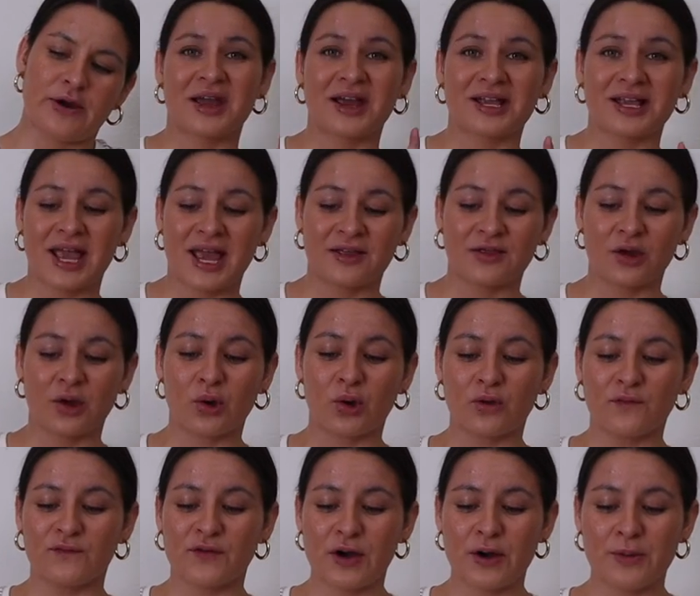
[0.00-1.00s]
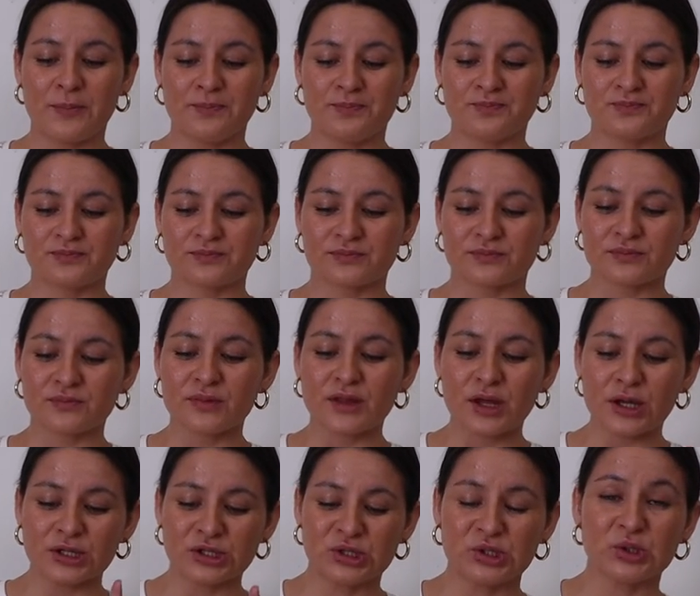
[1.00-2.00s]
I'm gonna add the cold foam
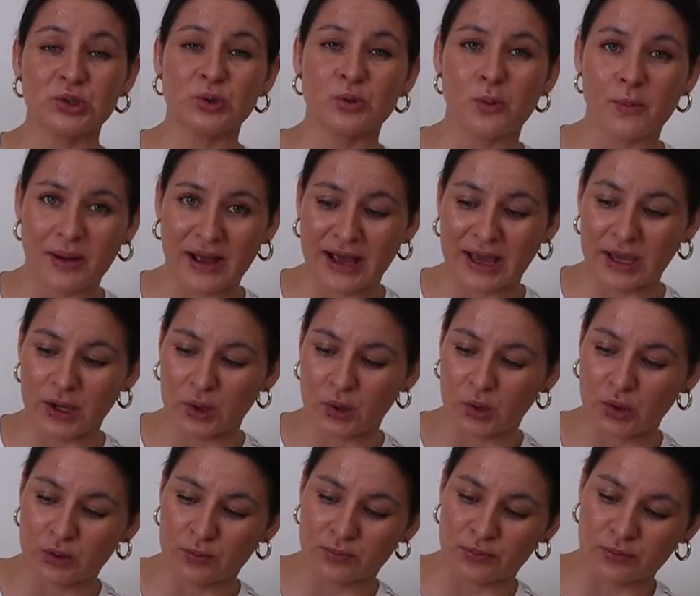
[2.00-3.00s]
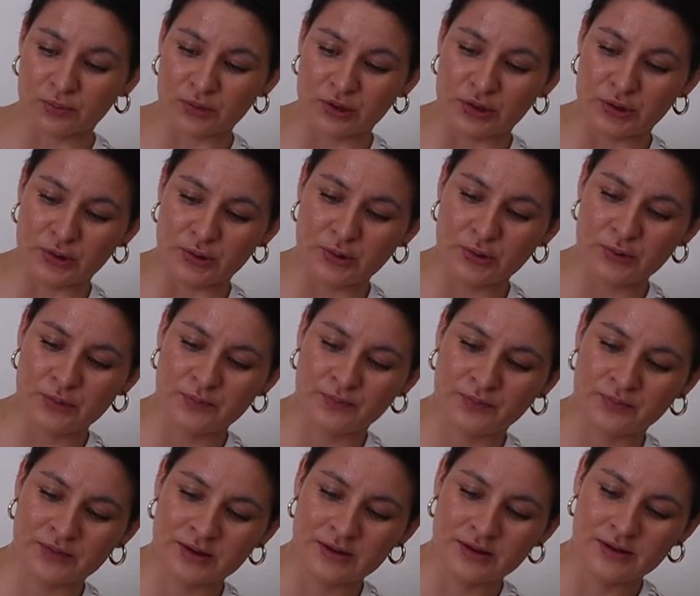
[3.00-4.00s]
to my cold brew.
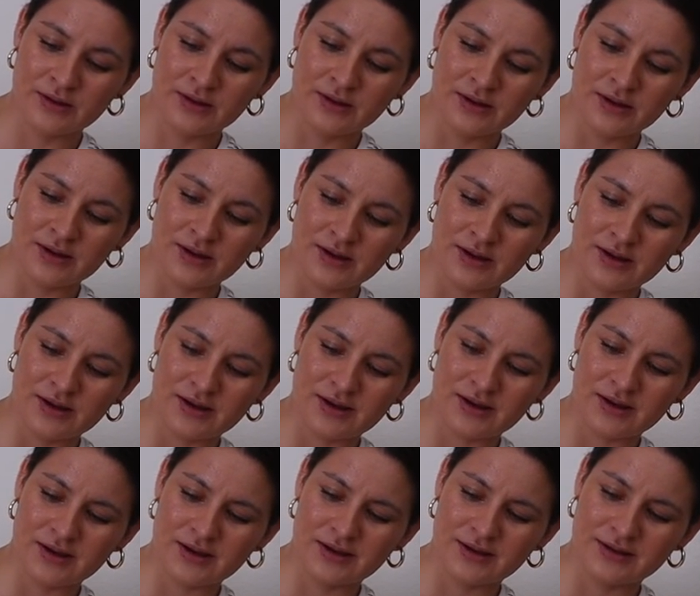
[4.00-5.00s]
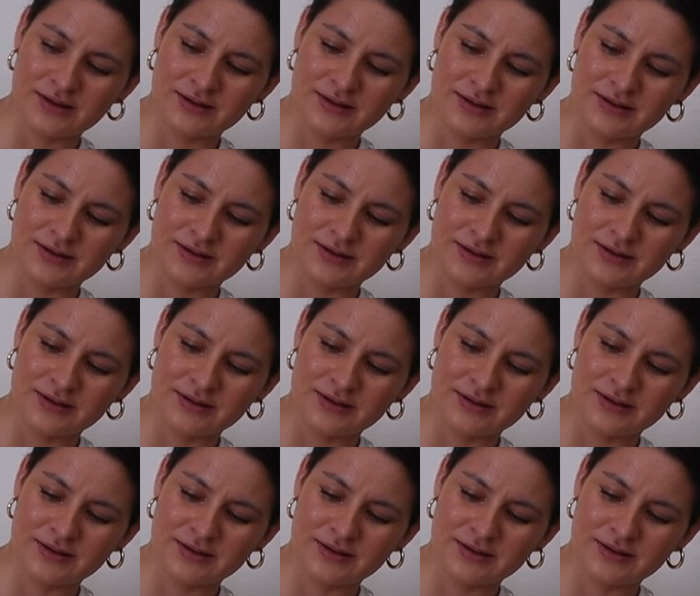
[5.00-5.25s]
Oh.